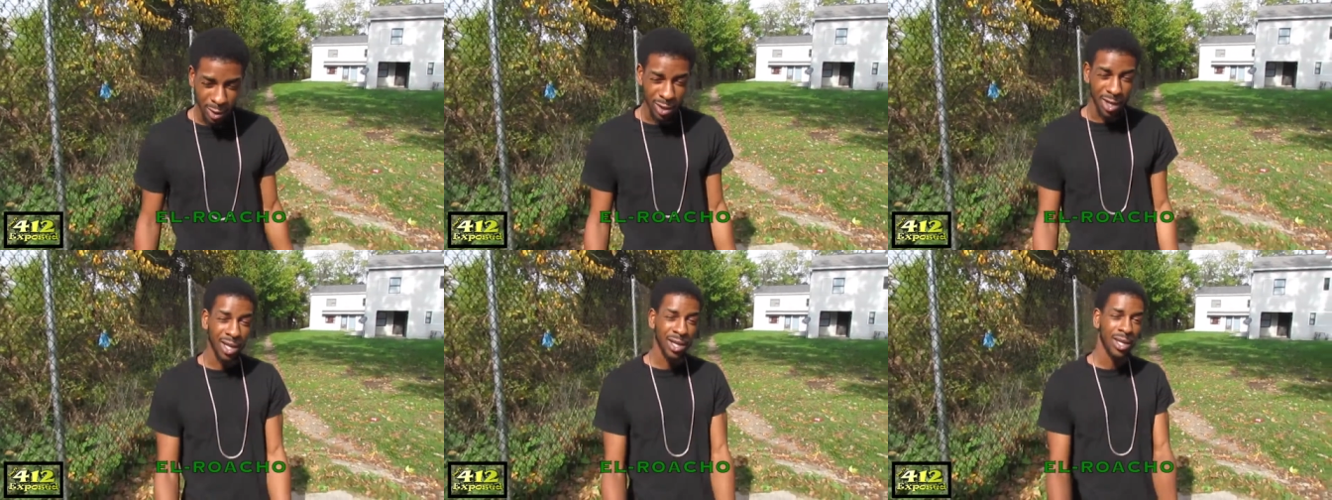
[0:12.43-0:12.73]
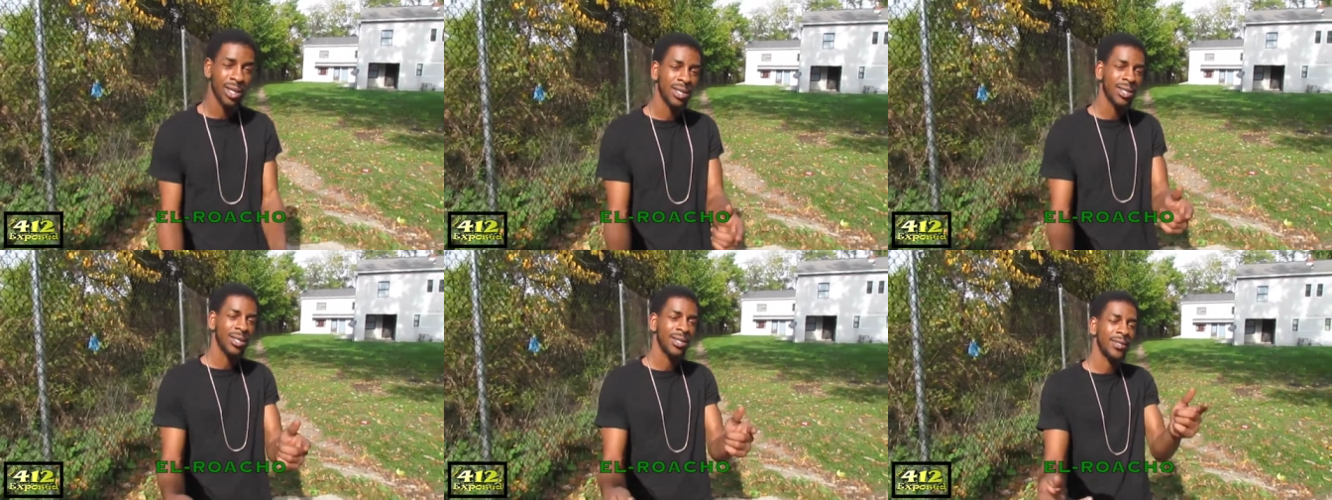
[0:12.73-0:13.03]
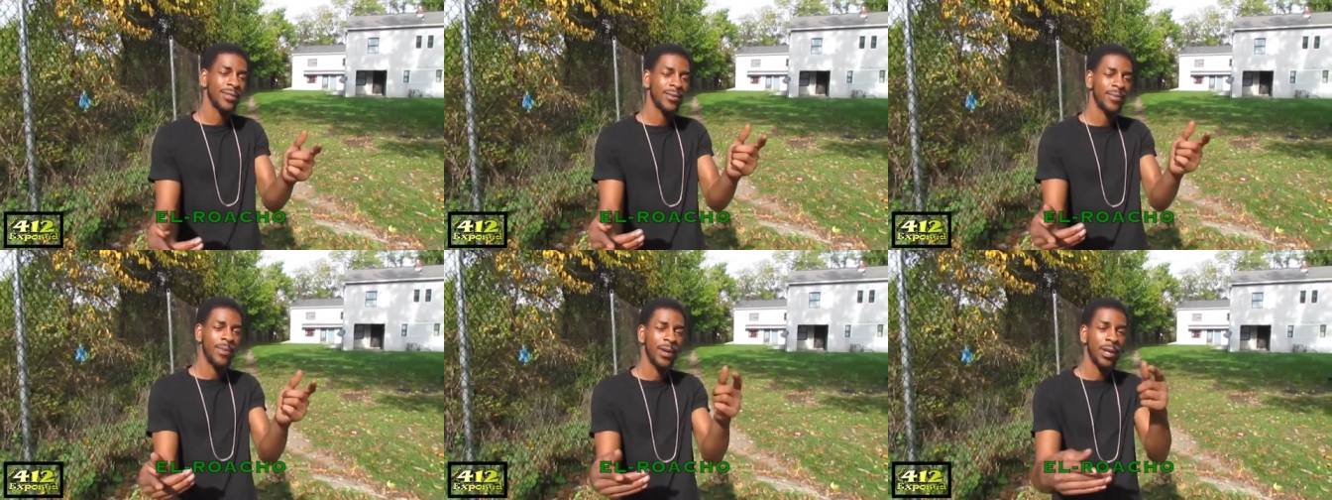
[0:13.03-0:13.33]
Trying to get into
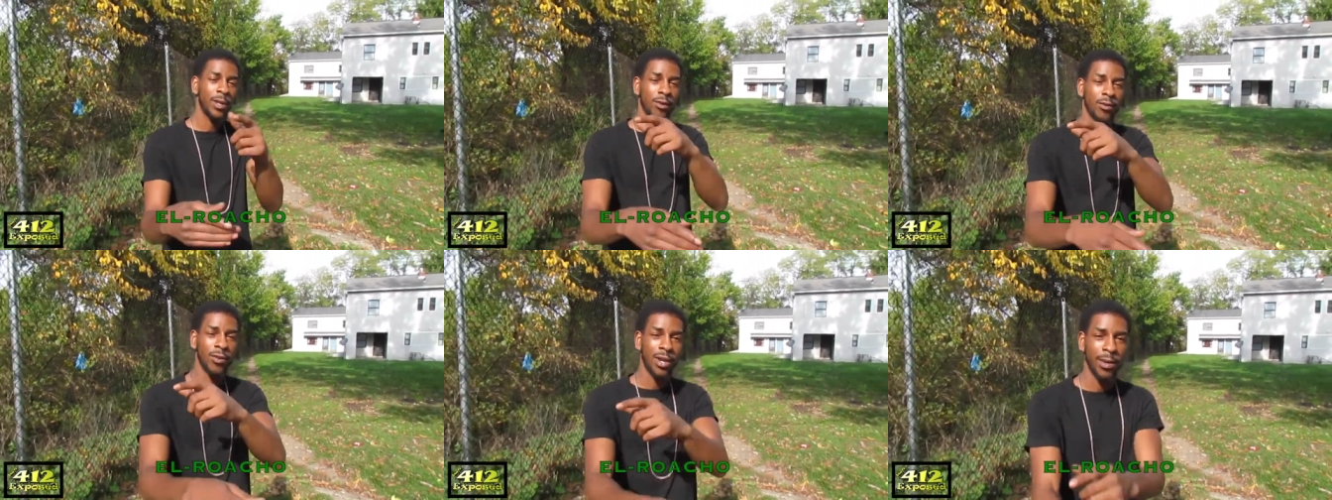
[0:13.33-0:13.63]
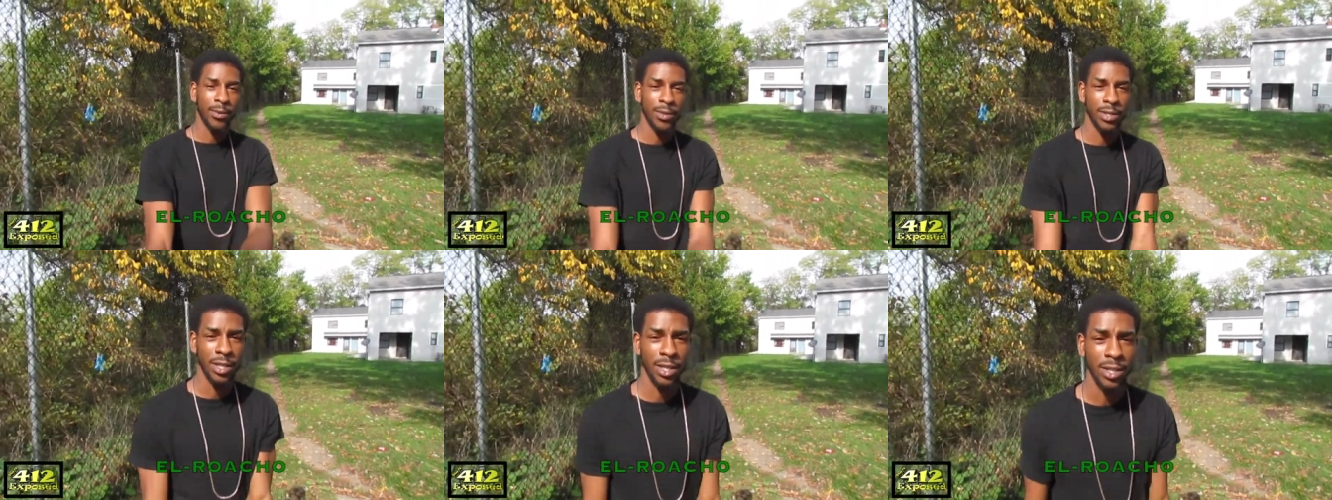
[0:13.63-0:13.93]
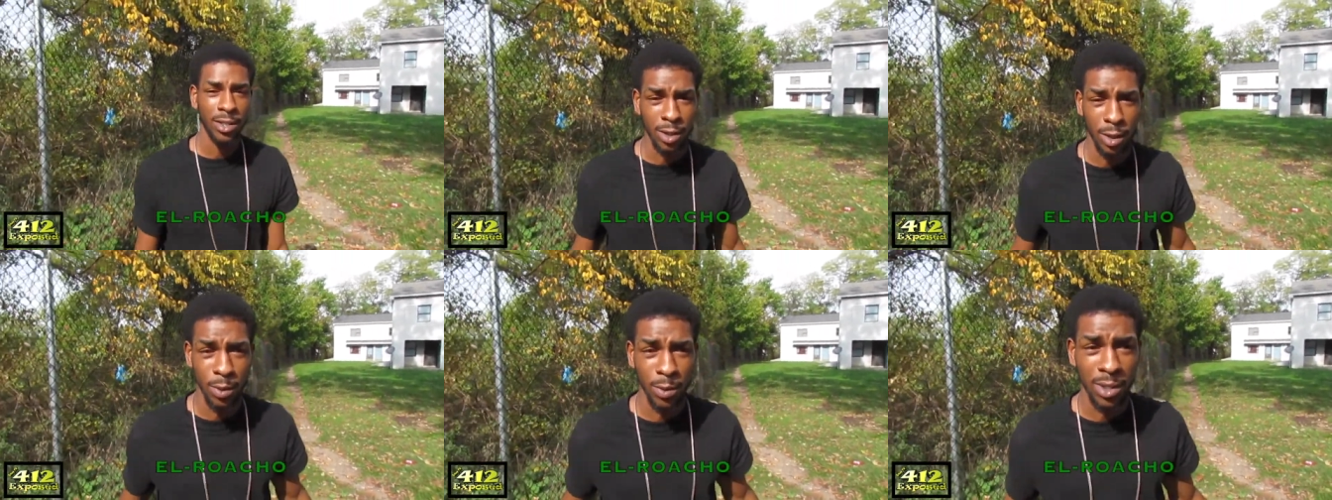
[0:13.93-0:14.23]
this battle rap
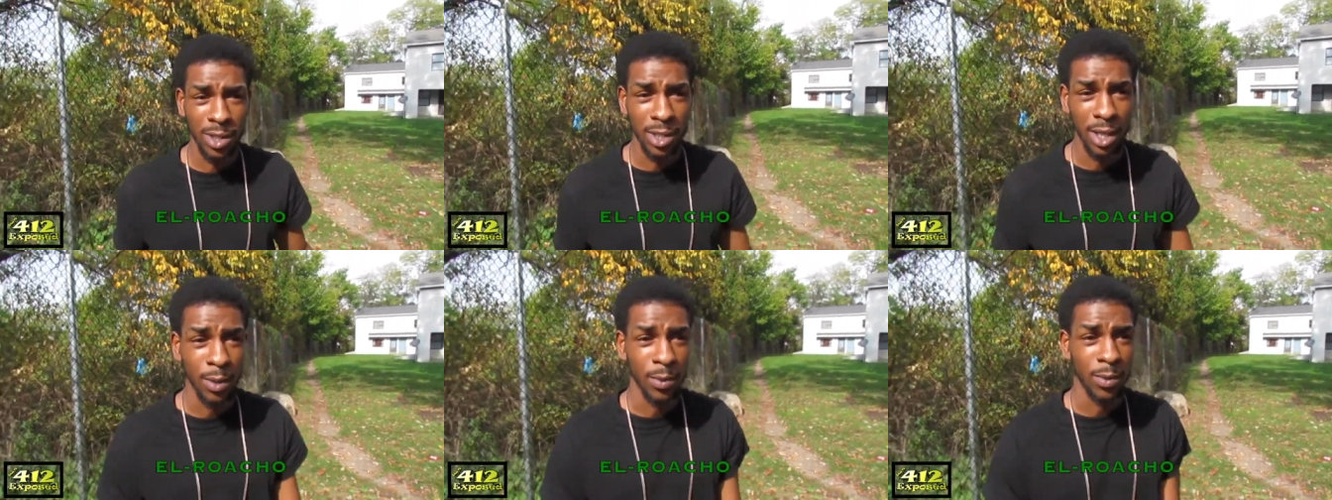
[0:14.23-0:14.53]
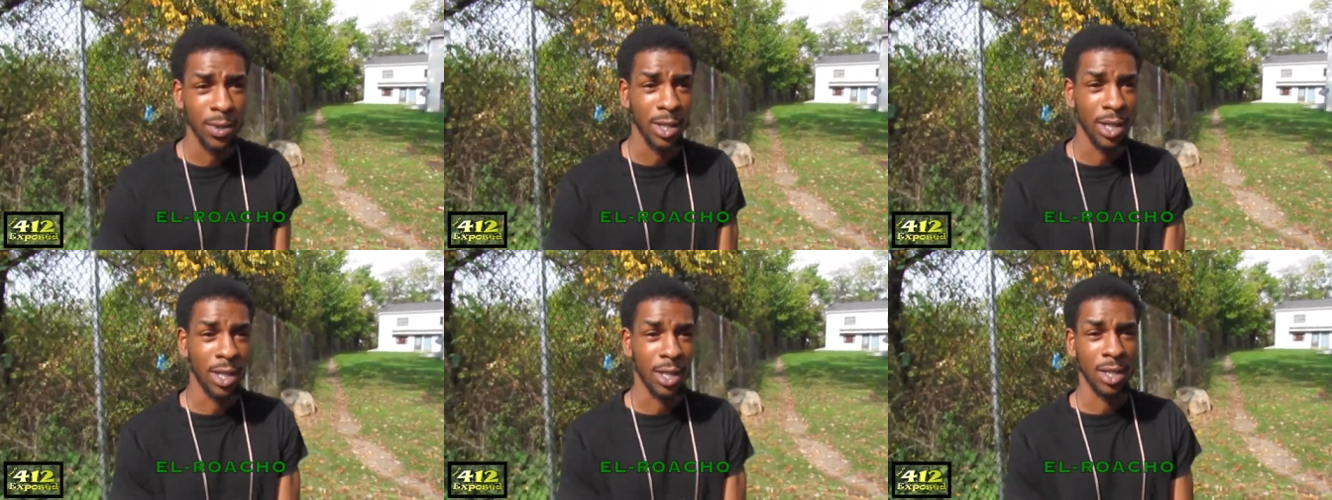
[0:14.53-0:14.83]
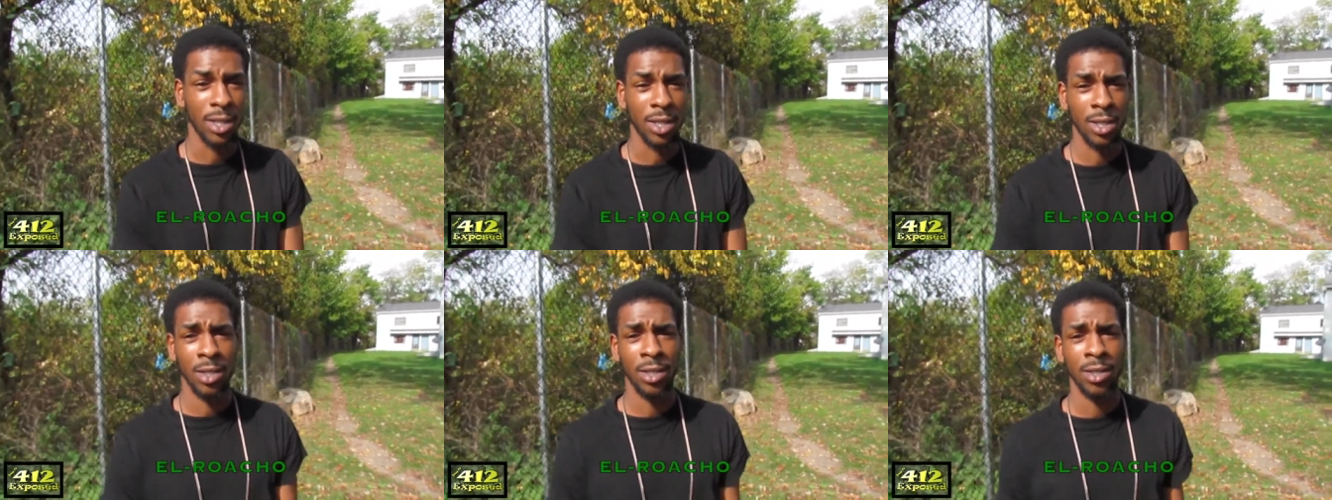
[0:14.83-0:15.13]
shit, so what's up with
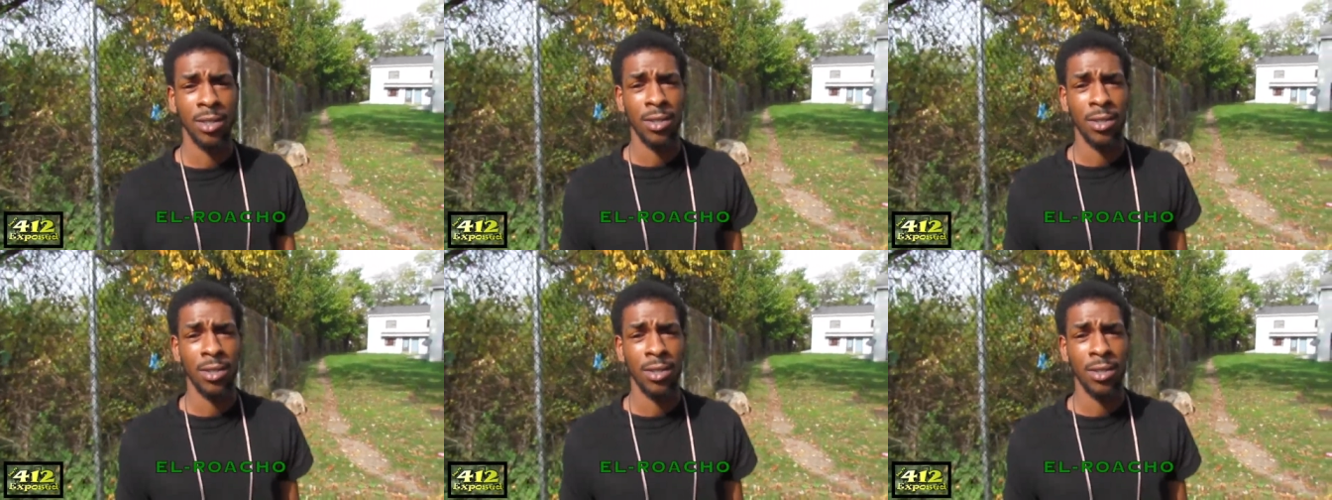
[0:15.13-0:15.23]
niggas?